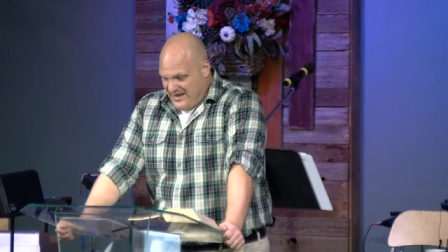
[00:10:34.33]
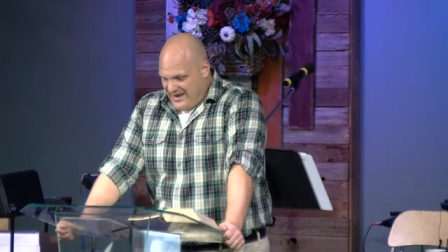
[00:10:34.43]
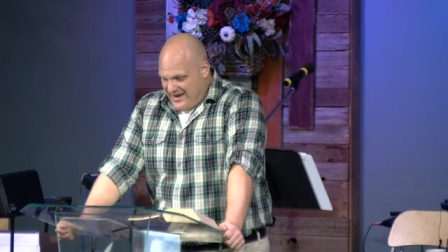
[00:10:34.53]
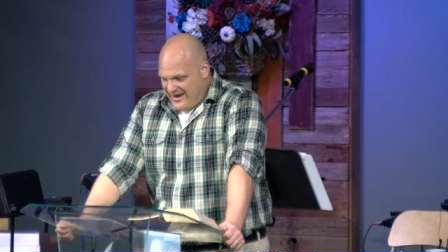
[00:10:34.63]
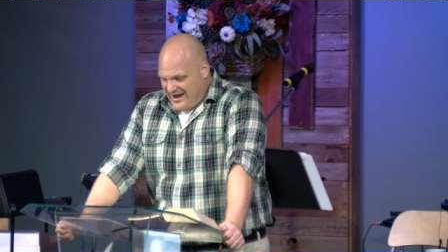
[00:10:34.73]

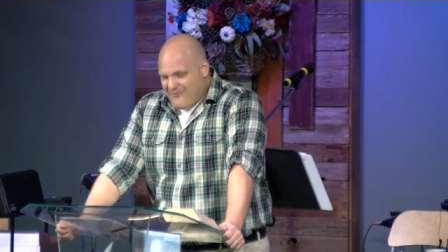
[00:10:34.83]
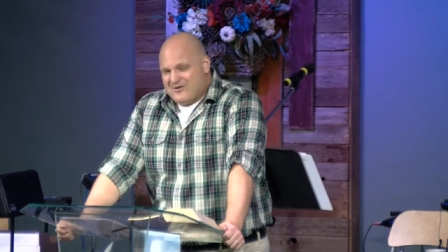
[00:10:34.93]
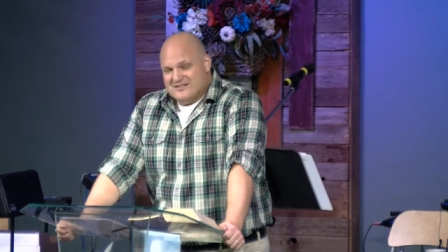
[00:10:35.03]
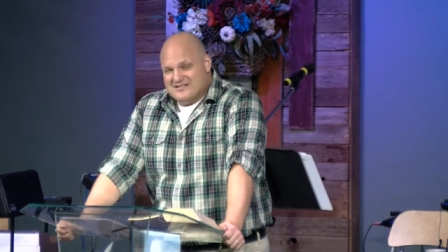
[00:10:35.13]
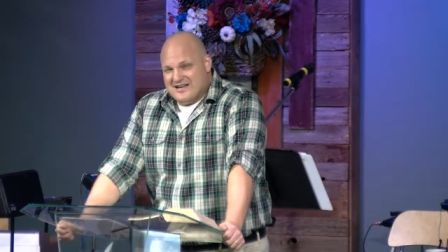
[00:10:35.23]
And I want
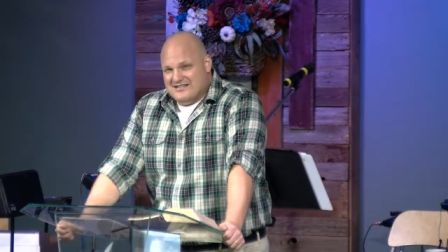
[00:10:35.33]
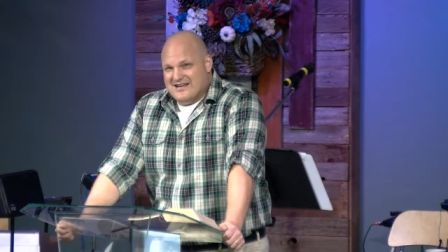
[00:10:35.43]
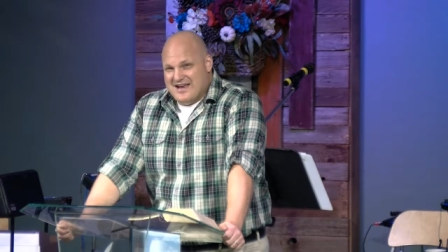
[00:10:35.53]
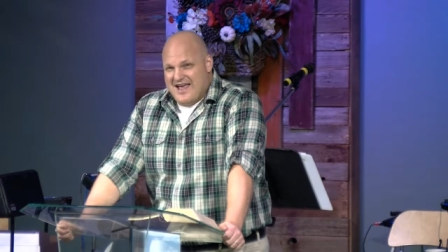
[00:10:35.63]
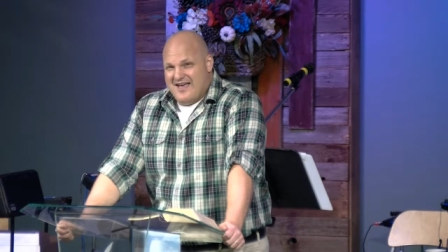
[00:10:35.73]
to say
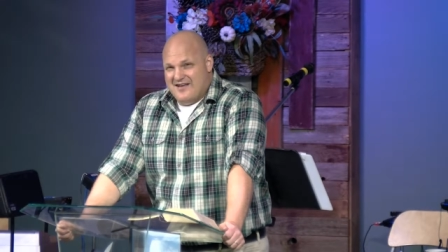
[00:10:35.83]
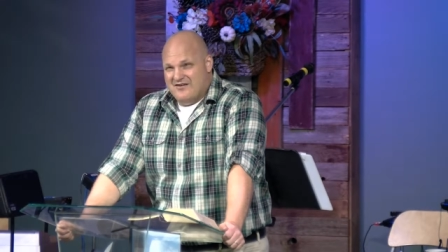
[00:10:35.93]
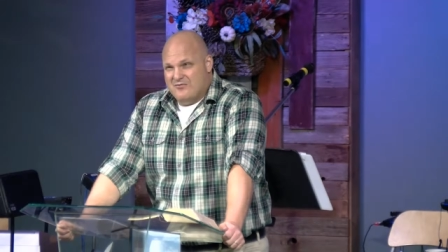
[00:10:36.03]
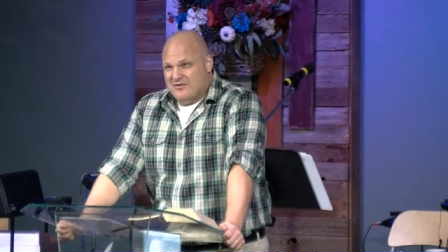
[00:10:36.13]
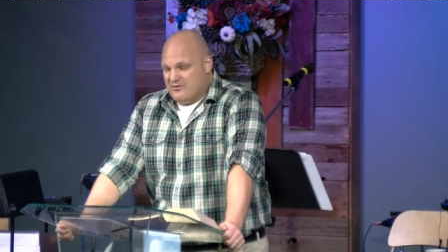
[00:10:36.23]
today,
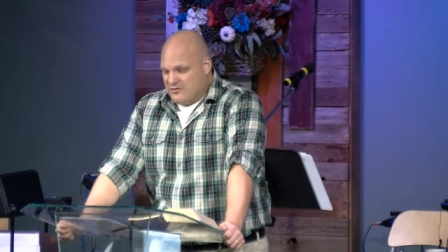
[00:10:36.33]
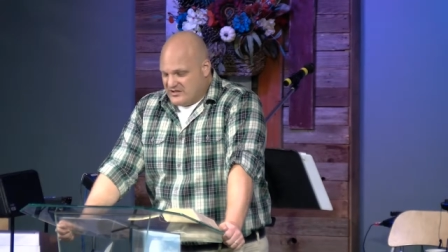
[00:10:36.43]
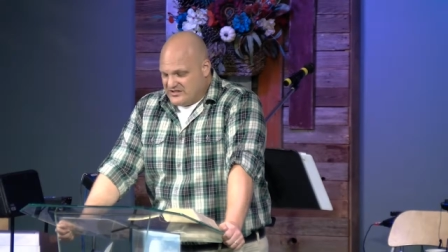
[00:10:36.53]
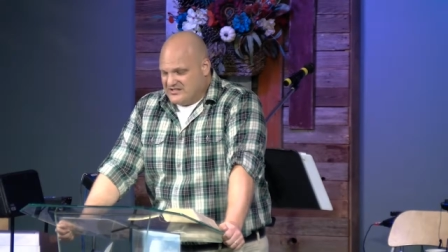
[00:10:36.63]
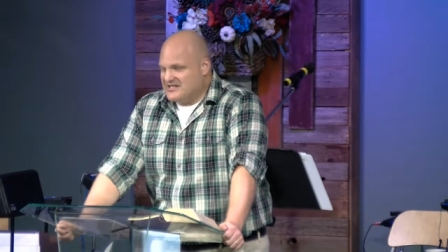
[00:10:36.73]
with
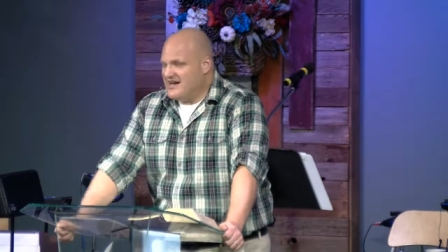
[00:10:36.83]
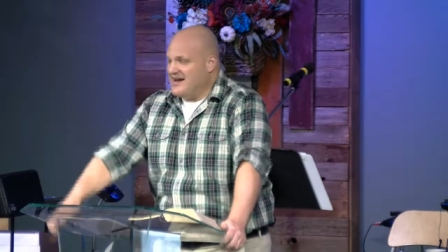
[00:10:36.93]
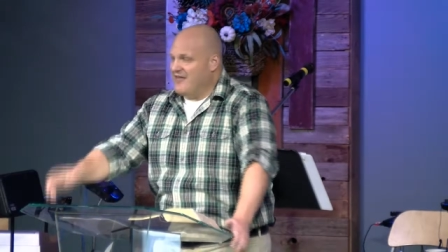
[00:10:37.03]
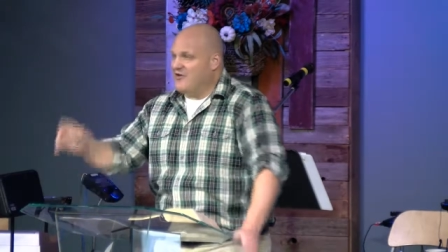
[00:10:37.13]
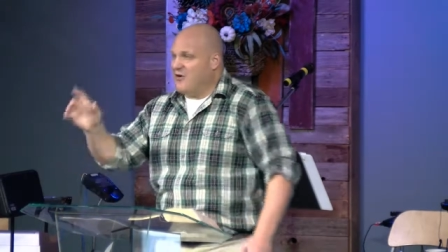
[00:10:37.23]
Christians today,
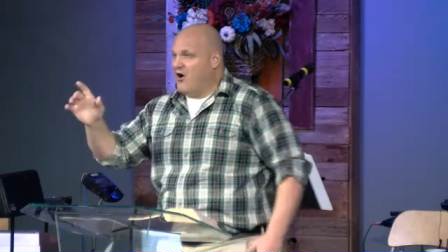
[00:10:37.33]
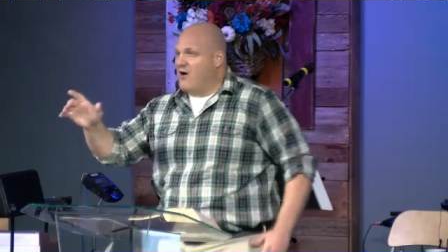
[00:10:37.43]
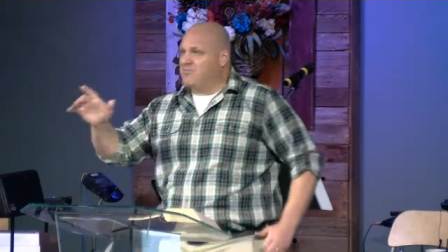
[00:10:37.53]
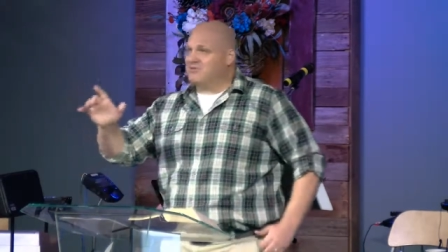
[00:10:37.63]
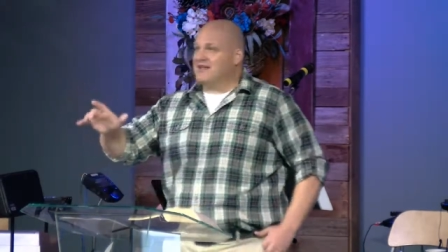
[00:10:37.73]
now there are
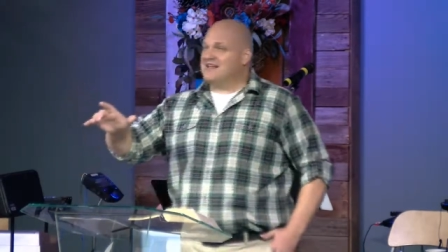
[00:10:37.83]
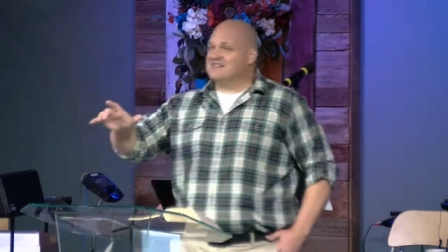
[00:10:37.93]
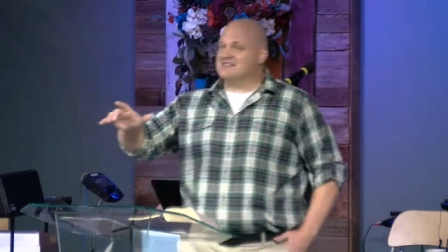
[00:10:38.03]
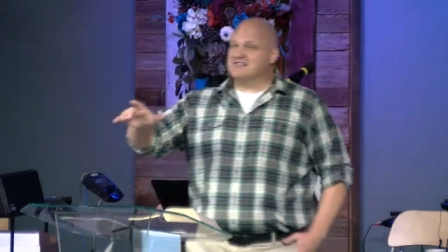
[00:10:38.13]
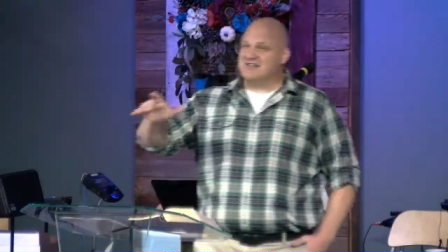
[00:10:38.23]

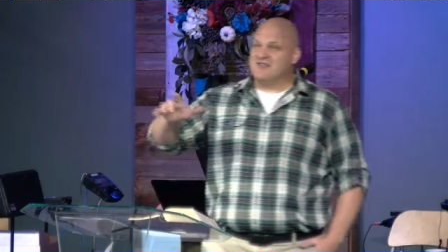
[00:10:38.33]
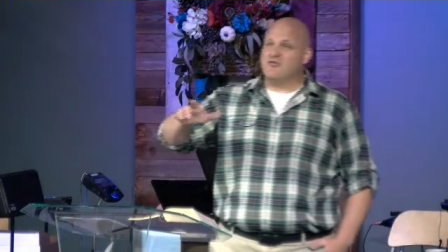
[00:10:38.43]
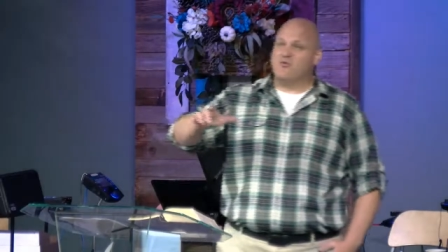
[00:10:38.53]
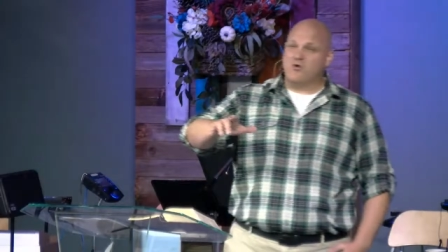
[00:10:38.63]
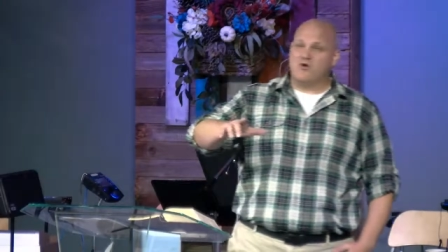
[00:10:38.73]
places in the
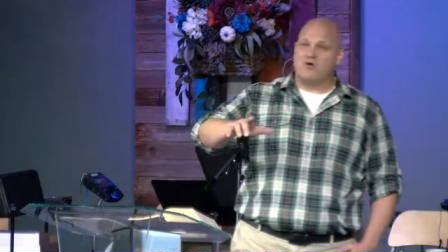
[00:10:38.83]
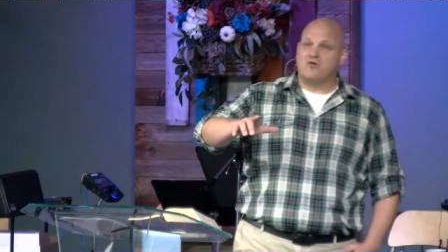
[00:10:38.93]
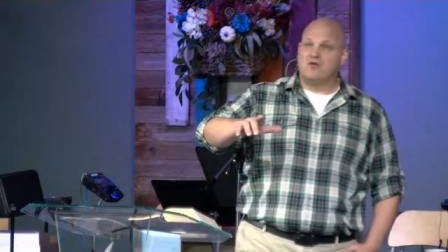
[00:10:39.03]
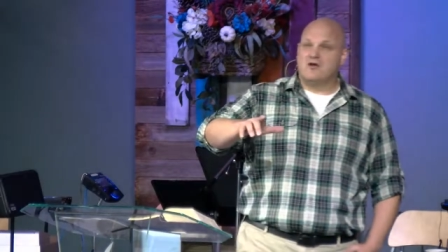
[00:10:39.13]
world